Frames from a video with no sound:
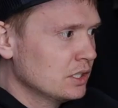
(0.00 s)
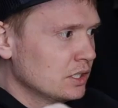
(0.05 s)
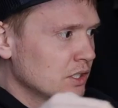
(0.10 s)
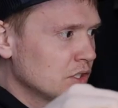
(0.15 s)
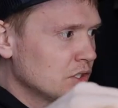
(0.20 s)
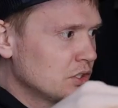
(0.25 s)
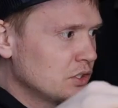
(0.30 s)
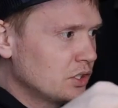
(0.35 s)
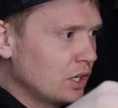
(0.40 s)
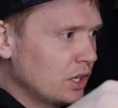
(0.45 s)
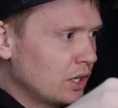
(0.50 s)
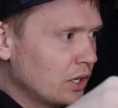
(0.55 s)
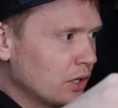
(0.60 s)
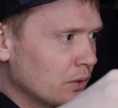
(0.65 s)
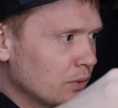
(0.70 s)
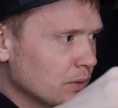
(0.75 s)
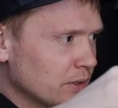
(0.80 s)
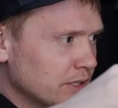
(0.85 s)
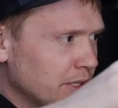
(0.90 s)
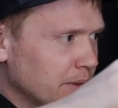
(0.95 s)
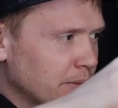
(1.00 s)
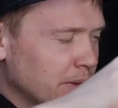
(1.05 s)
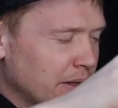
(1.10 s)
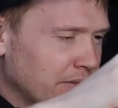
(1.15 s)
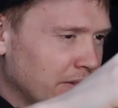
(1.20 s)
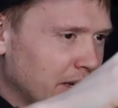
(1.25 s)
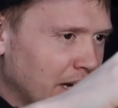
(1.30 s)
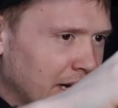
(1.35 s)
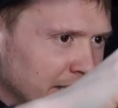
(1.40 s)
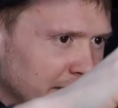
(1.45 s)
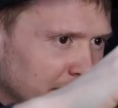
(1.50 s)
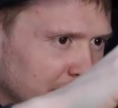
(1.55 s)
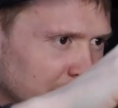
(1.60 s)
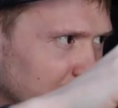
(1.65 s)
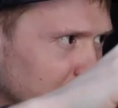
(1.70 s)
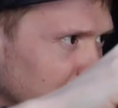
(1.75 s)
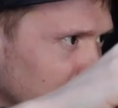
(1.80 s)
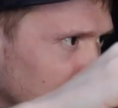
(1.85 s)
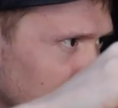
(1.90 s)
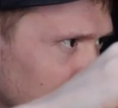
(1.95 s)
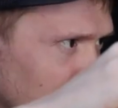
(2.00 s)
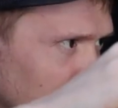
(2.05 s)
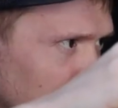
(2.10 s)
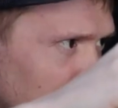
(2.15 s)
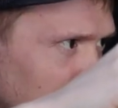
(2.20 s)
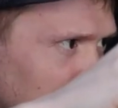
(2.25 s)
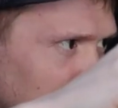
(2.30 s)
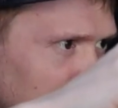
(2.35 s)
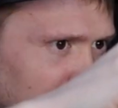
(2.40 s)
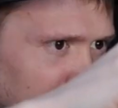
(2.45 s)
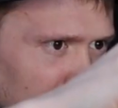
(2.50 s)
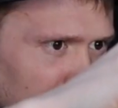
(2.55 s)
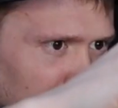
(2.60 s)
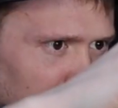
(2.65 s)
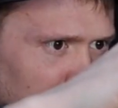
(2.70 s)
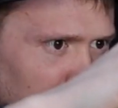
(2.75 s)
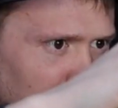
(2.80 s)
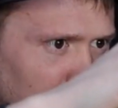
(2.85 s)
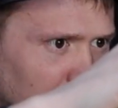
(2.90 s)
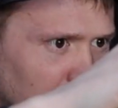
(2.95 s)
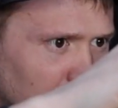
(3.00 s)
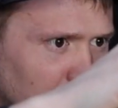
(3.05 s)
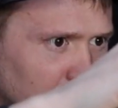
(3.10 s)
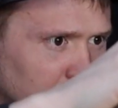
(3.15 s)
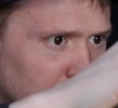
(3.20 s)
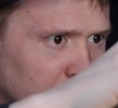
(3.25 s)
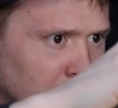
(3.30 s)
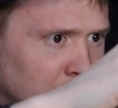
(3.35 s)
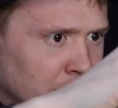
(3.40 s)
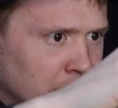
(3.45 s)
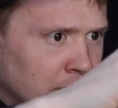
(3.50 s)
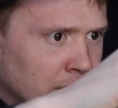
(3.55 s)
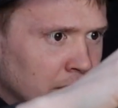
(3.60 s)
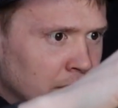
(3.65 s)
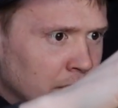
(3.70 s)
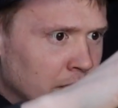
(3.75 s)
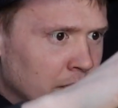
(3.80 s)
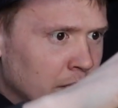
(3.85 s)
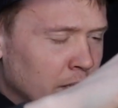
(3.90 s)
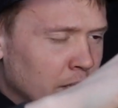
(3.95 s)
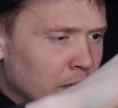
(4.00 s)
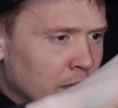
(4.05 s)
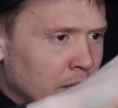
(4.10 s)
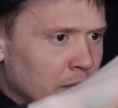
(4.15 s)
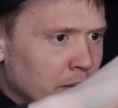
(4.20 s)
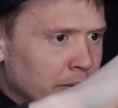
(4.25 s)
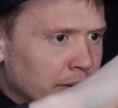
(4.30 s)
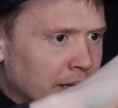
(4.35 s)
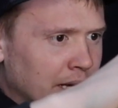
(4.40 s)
So let's see what I've got here on one of my favorite bows. We